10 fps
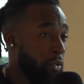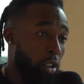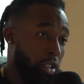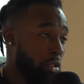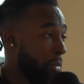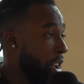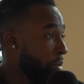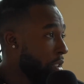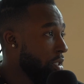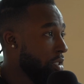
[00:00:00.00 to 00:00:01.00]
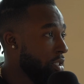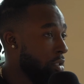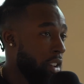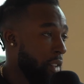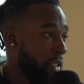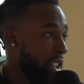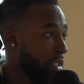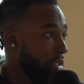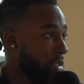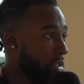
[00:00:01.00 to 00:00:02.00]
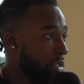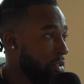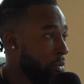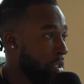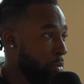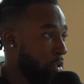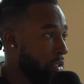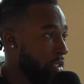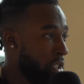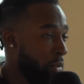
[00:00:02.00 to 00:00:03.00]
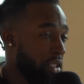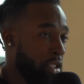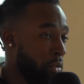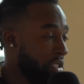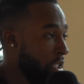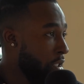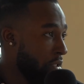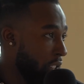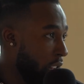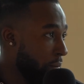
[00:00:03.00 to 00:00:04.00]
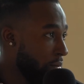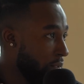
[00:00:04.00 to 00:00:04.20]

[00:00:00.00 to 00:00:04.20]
If you're gonna do it, might as well. Don't half-ass it. What's the point? You're wasting your own time.